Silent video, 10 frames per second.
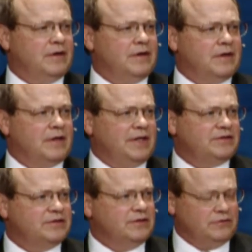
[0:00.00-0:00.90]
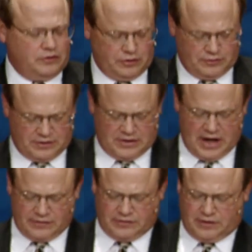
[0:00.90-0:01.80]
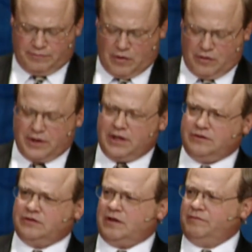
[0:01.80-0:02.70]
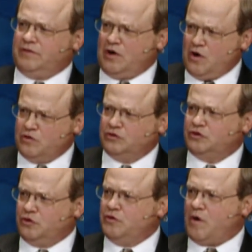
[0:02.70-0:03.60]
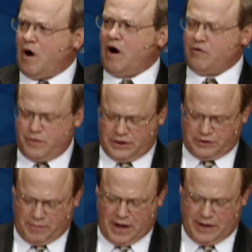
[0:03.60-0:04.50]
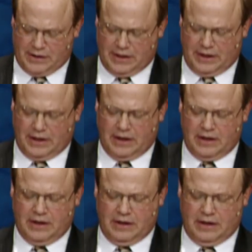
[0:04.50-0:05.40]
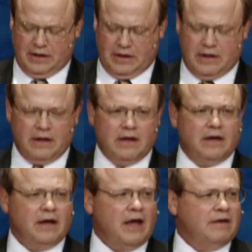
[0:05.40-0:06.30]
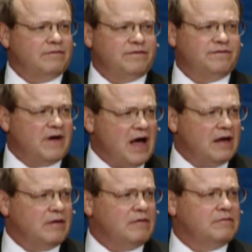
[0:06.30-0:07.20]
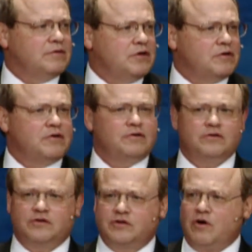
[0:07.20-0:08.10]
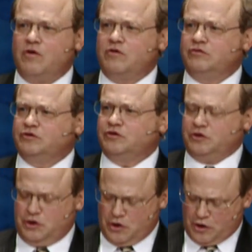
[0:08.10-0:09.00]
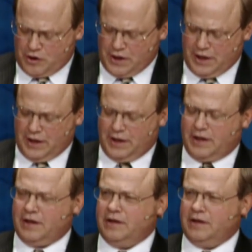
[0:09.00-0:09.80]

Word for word: Listen to the testimonies of those who are responding and follow your soul's yearning